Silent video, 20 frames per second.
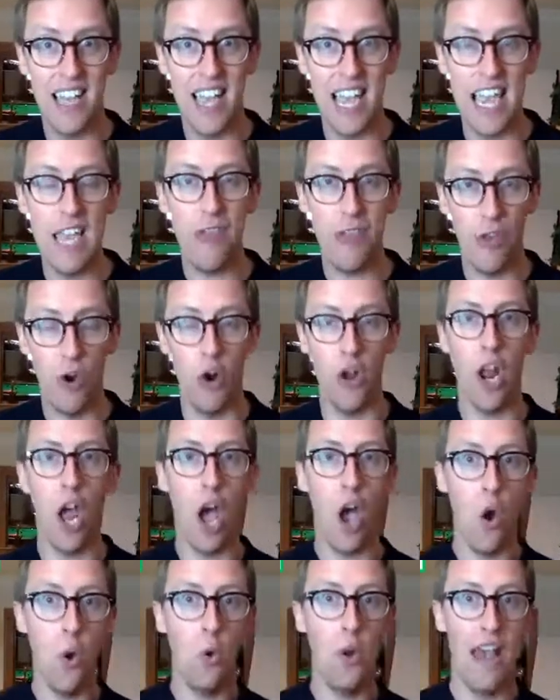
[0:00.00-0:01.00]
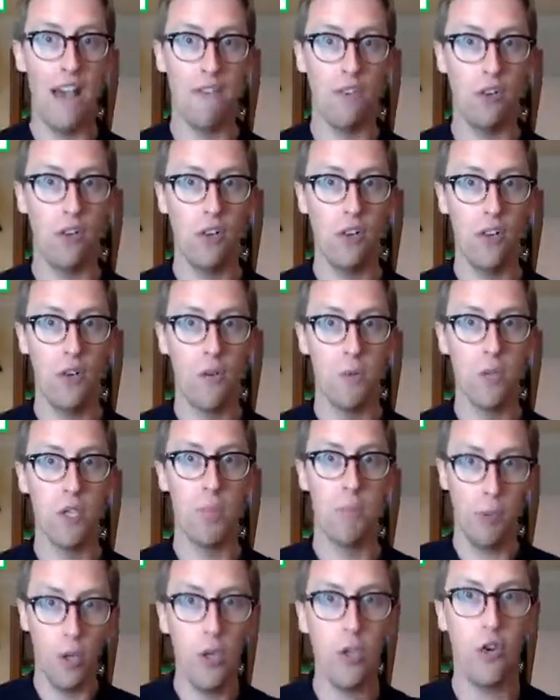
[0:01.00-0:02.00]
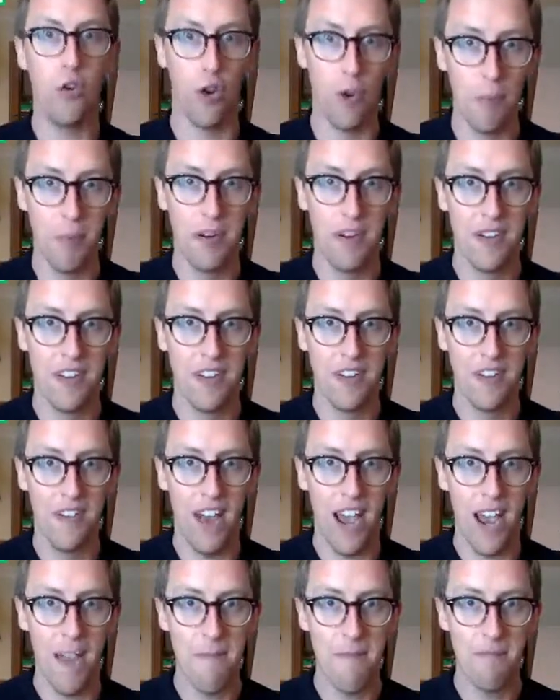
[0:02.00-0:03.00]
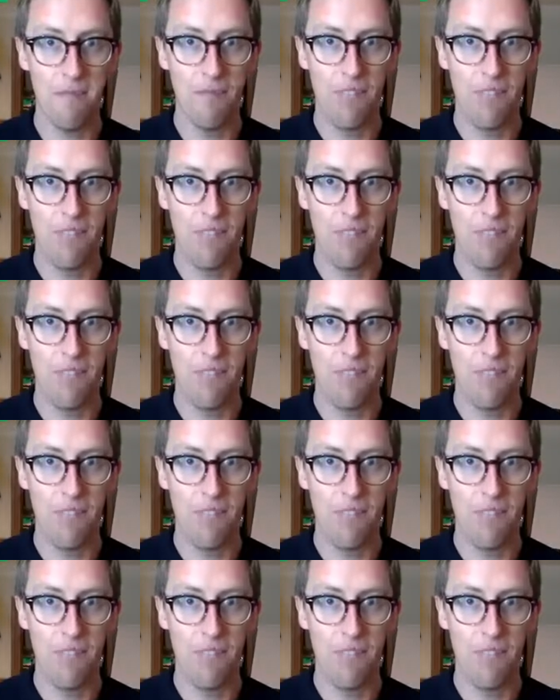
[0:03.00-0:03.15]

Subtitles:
he thought an O-level was a blood group, right?